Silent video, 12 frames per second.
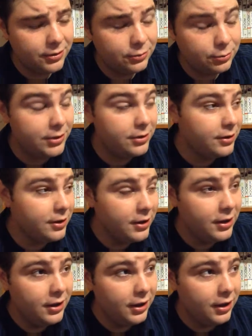on Twitter,
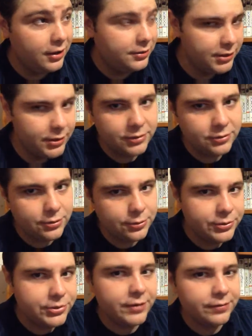uh,
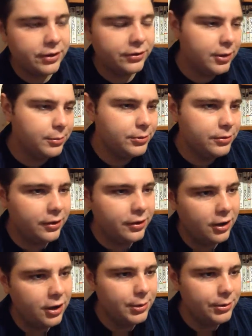
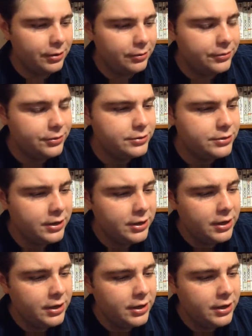Derek237.tumblr.com. I write reviews.